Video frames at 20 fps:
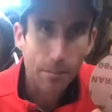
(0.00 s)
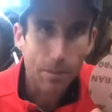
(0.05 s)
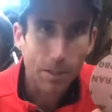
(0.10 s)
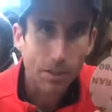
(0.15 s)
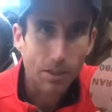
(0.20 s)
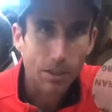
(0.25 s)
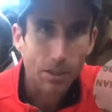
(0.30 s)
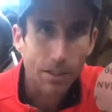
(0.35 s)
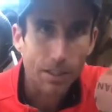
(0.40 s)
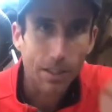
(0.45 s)

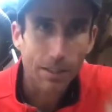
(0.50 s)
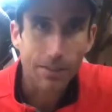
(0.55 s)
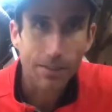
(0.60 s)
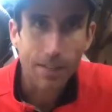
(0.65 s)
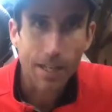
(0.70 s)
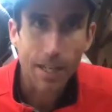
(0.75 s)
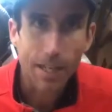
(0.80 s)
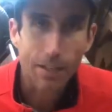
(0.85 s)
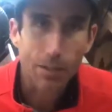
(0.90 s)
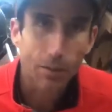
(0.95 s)
bunch of
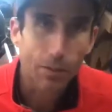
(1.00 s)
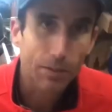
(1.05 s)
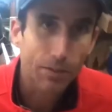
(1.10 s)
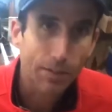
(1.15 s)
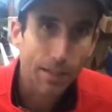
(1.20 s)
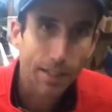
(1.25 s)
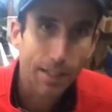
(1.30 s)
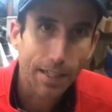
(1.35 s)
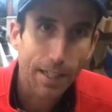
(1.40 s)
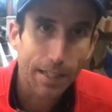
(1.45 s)
dust on it. Don't
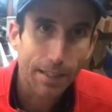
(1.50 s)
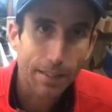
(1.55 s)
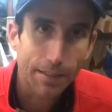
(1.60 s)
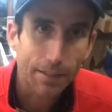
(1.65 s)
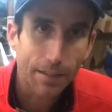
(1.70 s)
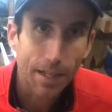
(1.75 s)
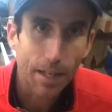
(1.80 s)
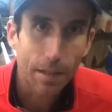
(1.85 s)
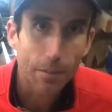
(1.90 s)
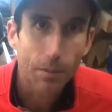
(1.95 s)
set it on the
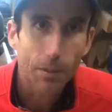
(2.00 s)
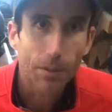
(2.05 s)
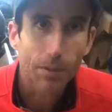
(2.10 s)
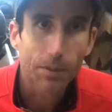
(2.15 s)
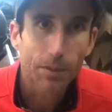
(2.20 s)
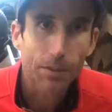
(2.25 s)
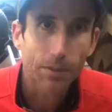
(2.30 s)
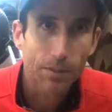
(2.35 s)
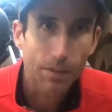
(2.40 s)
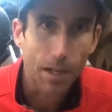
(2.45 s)

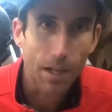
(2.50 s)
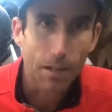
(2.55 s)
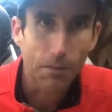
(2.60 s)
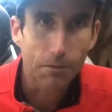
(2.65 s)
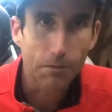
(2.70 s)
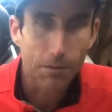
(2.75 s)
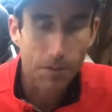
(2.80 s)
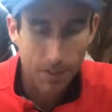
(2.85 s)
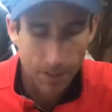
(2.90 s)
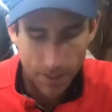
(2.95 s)
table and
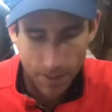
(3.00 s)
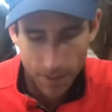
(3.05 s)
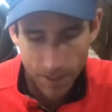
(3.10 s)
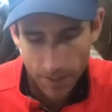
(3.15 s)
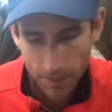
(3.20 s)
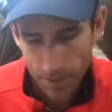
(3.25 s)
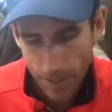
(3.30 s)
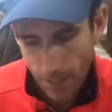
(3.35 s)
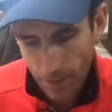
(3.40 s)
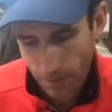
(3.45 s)
stuff.
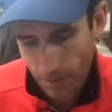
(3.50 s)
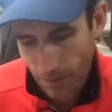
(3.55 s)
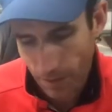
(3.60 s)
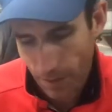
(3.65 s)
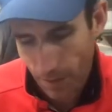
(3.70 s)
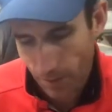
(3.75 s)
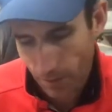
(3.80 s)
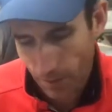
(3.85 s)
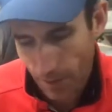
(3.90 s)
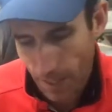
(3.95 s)
And then
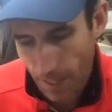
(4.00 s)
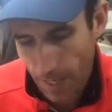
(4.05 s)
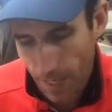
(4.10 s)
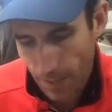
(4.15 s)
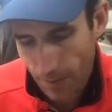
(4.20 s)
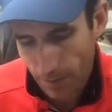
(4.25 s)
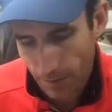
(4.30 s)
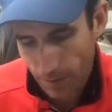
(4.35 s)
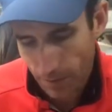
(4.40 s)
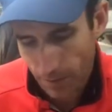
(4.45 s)
get it right
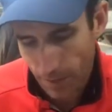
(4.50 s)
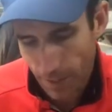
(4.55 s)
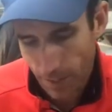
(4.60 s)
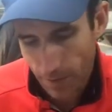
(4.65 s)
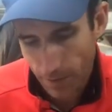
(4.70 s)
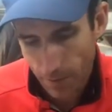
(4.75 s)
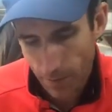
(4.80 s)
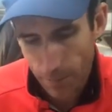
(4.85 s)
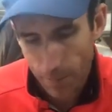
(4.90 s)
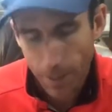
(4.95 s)
on the
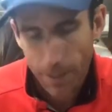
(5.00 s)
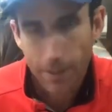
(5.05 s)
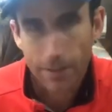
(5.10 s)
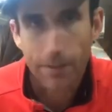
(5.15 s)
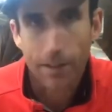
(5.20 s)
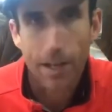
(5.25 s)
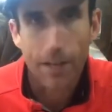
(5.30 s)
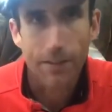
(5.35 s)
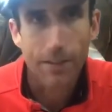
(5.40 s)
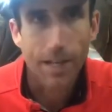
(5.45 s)
sander, bend it
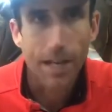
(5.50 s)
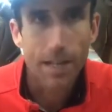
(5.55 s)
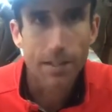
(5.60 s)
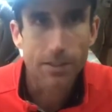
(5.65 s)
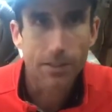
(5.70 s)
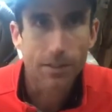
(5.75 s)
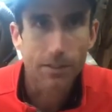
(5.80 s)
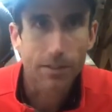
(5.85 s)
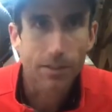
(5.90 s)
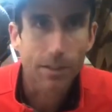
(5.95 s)
around the
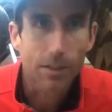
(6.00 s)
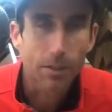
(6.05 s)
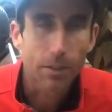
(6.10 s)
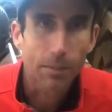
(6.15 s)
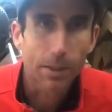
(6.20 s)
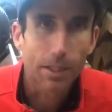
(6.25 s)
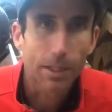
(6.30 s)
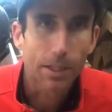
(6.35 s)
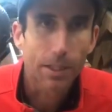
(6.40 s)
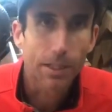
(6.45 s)
edges, and then you'll
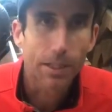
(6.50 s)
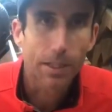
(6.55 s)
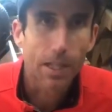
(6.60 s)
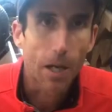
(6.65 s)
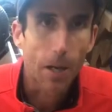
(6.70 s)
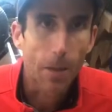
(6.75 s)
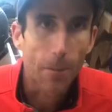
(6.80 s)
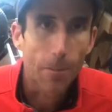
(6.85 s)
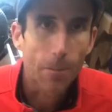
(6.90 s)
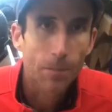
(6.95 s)
be good to
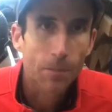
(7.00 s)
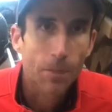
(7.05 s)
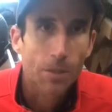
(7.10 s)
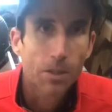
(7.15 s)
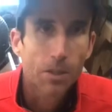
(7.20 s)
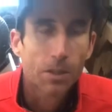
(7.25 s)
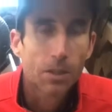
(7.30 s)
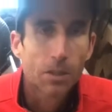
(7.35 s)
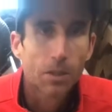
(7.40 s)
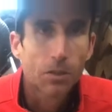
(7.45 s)
go.
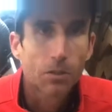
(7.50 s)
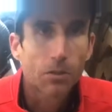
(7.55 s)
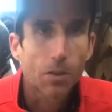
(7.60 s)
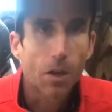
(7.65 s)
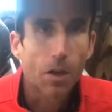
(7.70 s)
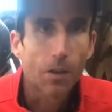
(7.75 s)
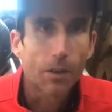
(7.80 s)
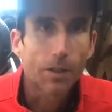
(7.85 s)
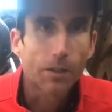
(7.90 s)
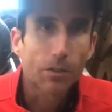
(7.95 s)

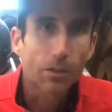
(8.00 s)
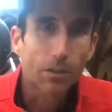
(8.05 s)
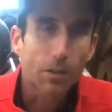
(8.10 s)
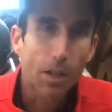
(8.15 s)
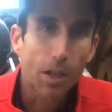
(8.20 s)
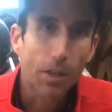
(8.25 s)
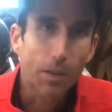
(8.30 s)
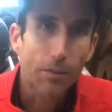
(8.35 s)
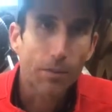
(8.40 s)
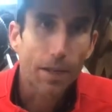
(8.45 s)
So this is
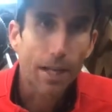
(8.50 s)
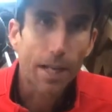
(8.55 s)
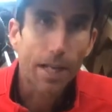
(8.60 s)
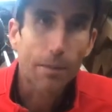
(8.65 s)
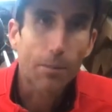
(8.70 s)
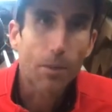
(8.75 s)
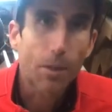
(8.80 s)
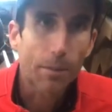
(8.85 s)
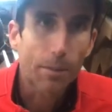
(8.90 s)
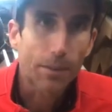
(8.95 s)
called the
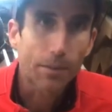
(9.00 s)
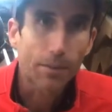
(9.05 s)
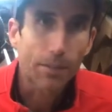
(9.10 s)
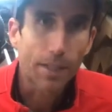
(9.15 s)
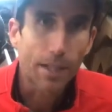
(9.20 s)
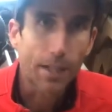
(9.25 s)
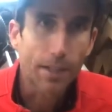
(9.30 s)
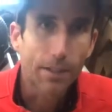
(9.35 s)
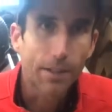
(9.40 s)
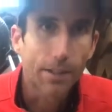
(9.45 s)
random orbit
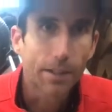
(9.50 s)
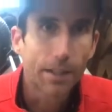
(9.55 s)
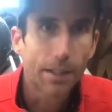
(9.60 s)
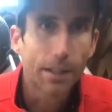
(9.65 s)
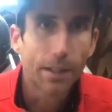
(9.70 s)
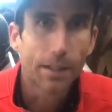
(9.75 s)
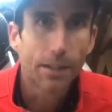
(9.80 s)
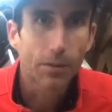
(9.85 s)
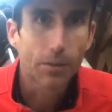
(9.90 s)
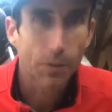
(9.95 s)
sander.
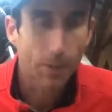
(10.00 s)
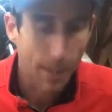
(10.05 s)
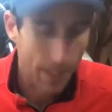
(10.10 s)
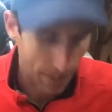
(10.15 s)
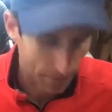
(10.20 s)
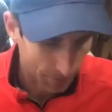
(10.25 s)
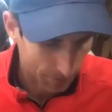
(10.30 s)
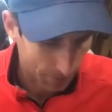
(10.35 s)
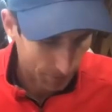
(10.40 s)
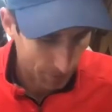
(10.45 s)
This one
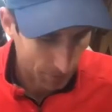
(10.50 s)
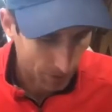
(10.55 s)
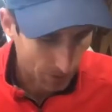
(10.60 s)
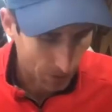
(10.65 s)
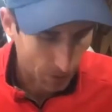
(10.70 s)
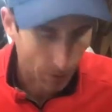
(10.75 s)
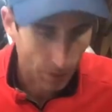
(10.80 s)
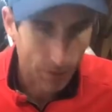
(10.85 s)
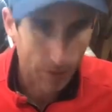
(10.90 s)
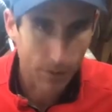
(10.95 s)
happens to be a
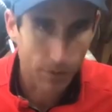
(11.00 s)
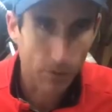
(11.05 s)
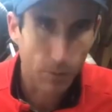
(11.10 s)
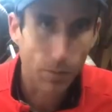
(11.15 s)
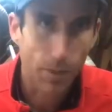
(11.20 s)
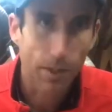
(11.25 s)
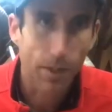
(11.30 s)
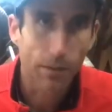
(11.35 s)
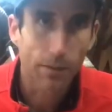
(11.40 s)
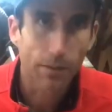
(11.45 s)
cordless
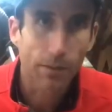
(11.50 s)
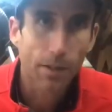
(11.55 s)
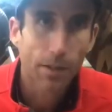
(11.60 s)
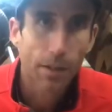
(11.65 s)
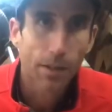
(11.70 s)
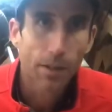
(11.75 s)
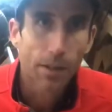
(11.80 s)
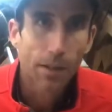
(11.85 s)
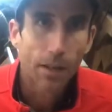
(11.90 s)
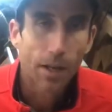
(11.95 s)
one.
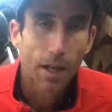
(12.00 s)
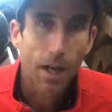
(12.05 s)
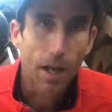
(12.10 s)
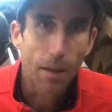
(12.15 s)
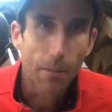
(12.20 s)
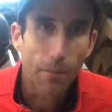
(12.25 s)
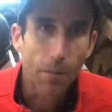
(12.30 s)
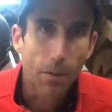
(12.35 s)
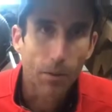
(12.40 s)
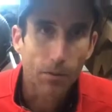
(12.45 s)

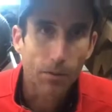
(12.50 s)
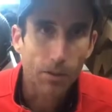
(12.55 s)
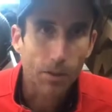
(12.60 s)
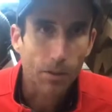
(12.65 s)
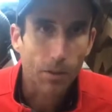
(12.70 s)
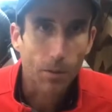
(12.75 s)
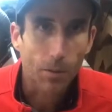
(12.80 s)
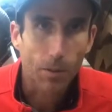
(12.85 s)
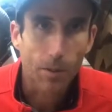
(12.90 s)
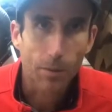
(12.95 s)
Most of
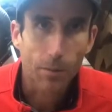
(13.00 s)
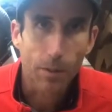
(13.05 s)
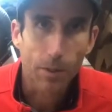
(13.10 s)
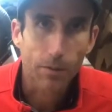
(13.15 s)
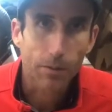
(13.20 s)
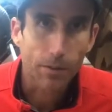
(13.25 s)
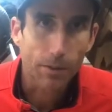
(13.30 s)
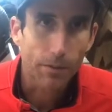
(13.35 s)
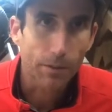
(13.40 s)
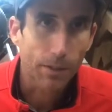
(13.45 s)
the corded
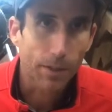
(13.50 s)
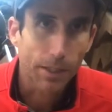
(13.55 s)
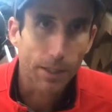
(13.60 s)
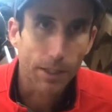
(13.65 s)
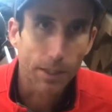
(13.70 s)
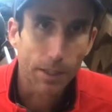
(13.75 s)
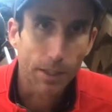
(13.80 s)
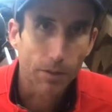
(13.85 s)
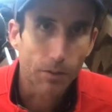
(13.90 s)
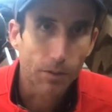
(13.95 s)
ones are really
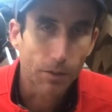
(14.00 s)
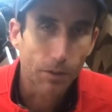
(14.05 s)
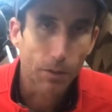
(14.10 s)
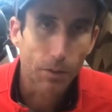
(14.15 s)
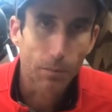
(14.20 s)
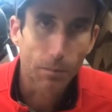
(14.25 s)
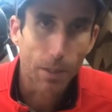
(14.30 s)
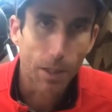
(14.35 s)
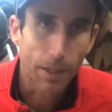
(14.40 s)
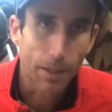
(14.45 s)
good
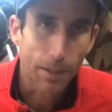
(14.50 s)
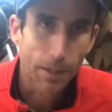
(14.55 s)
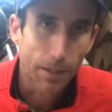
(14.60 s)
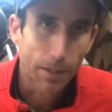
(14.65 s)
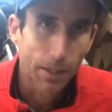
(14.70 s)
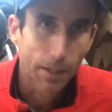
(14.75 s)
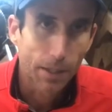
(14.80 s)
too, but